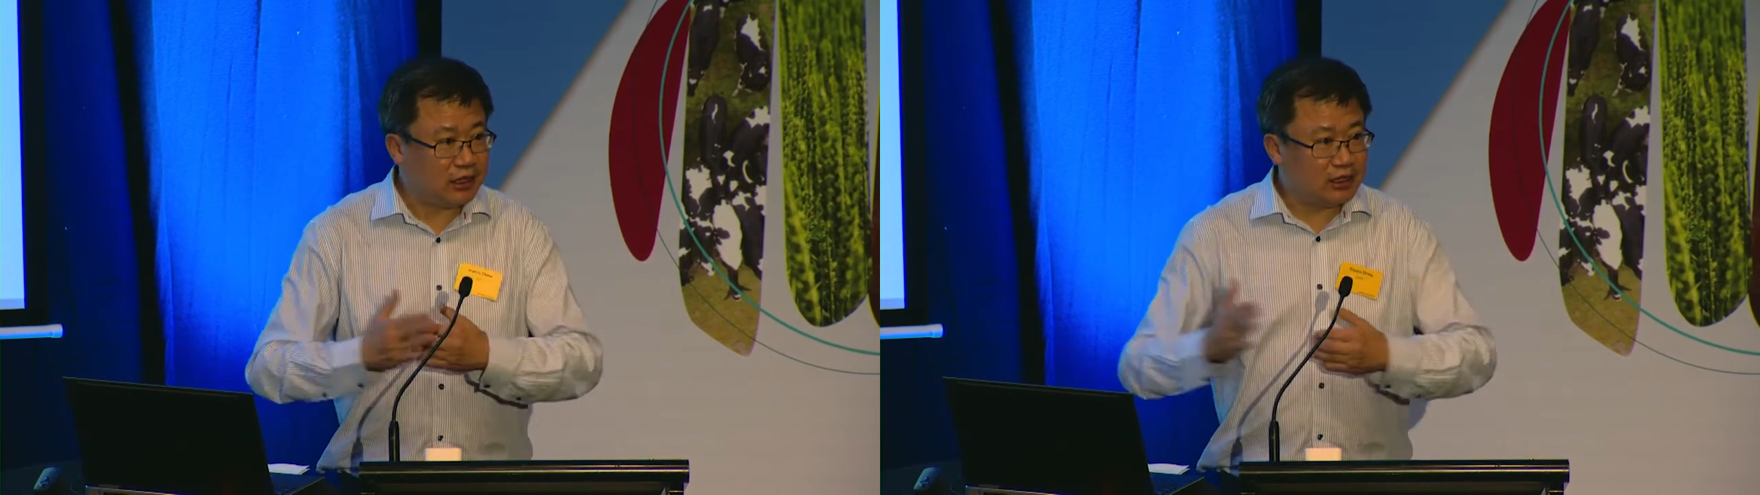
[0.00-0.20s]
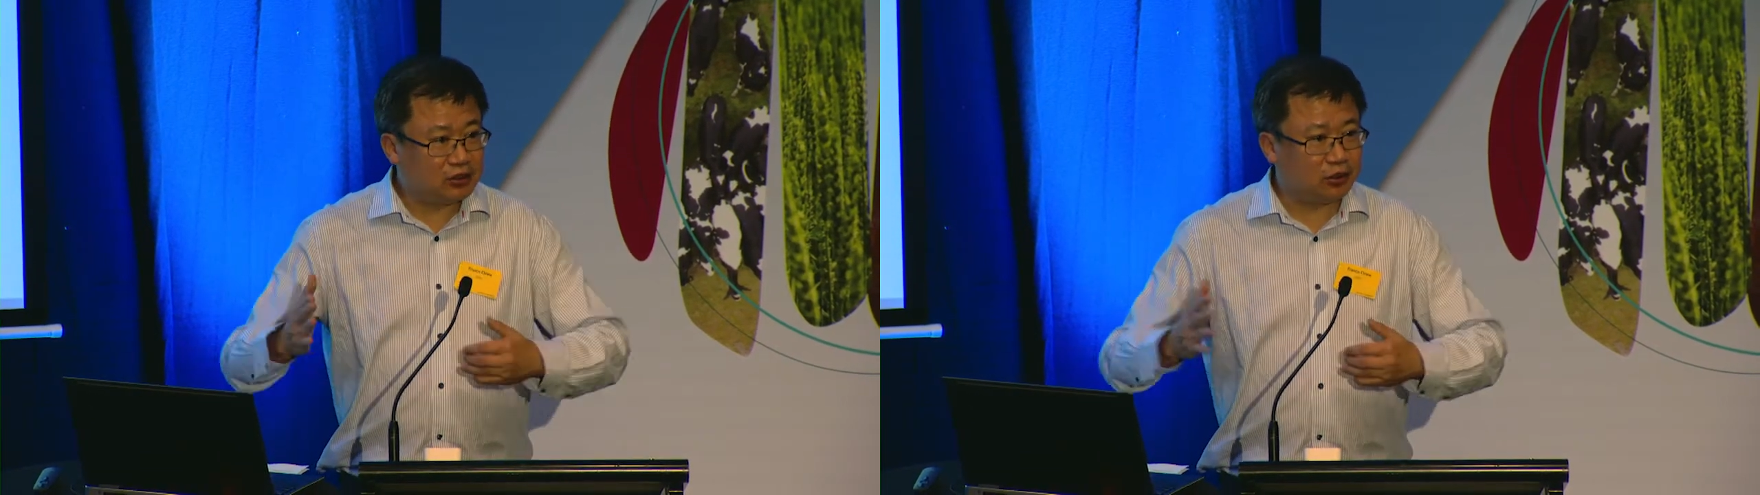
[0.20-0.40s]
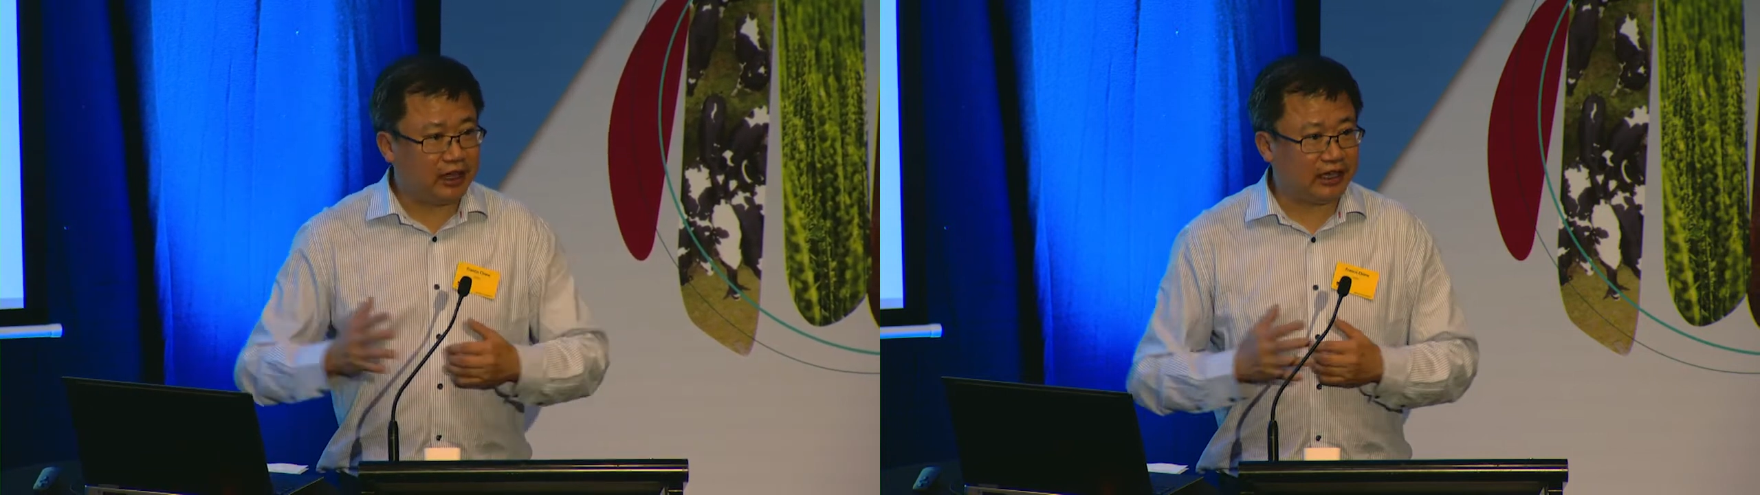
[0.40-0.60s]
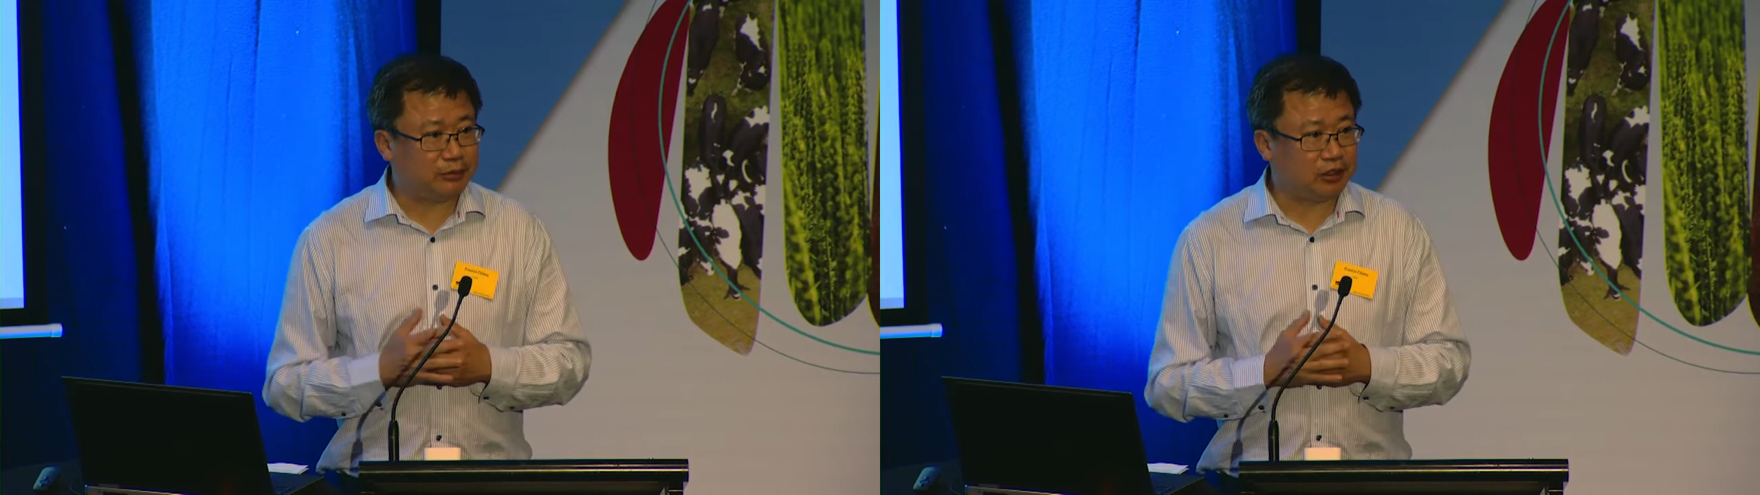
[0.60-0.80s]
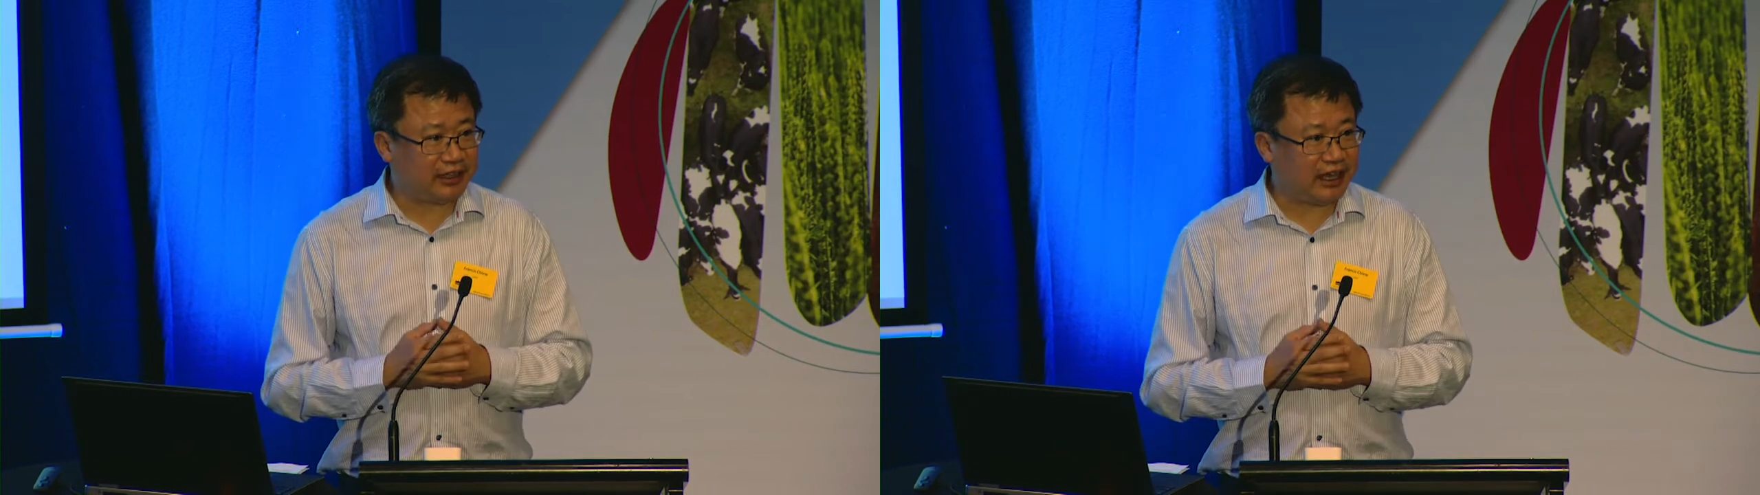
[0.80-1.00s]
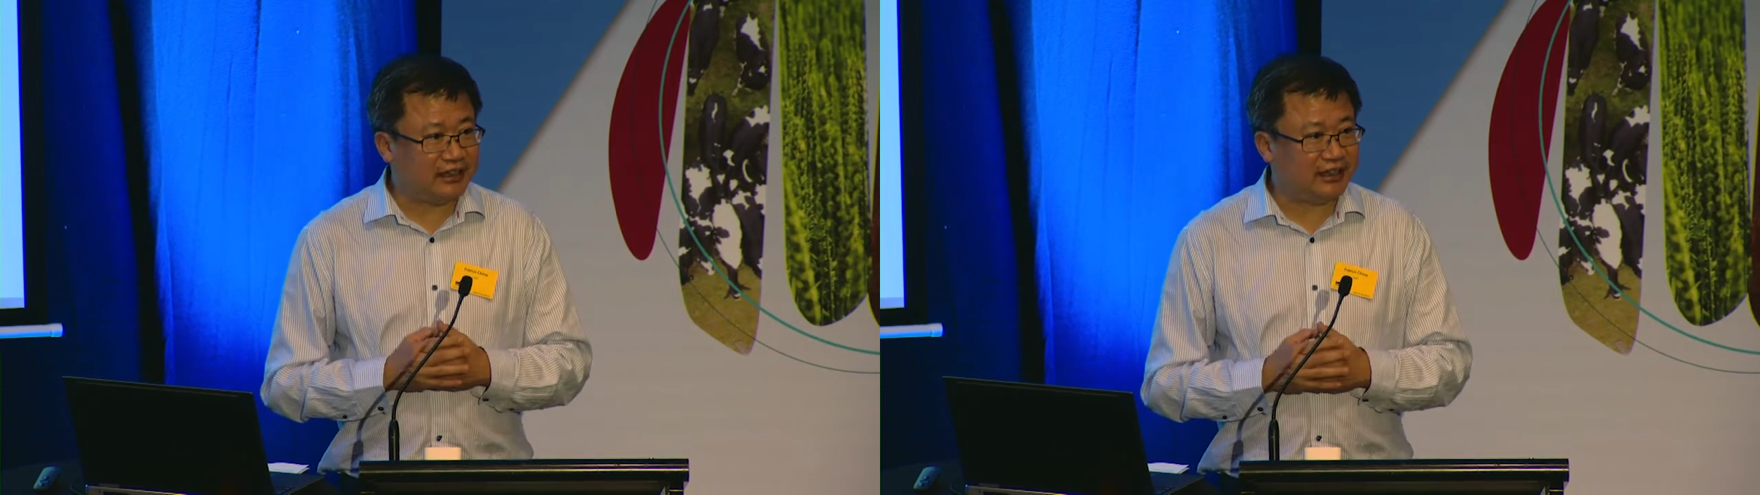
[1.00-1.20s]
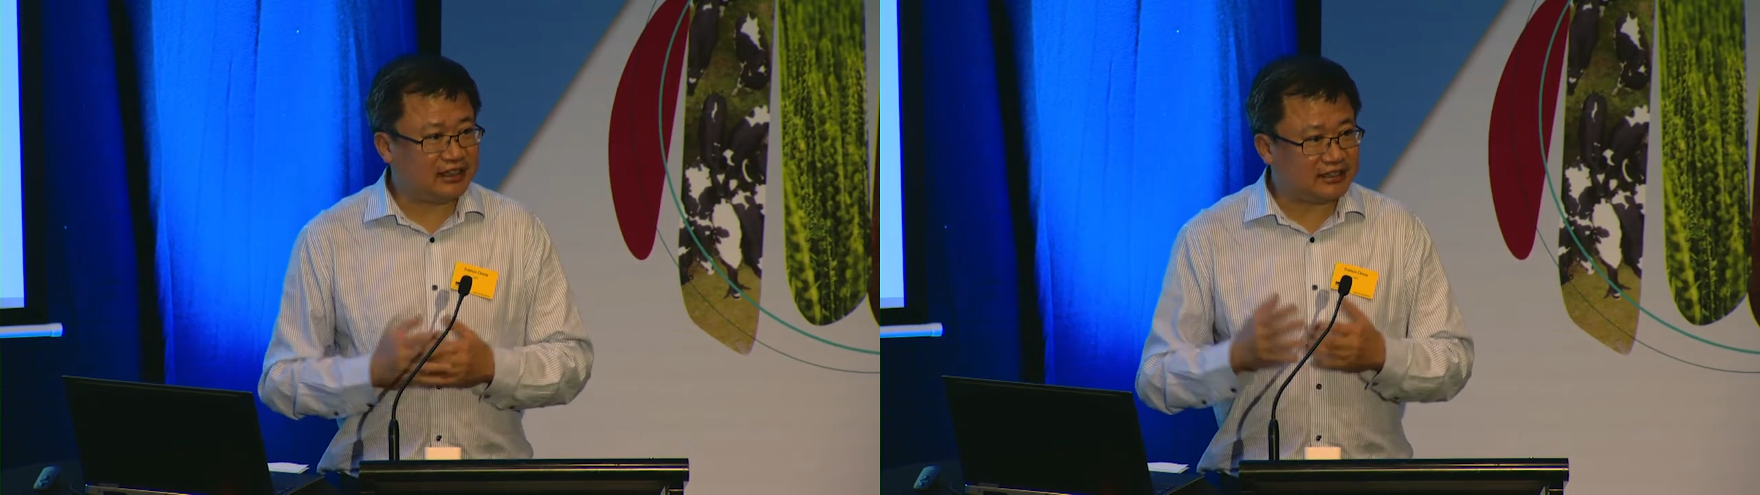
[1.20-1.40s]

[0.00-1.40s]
So they had about 10 years,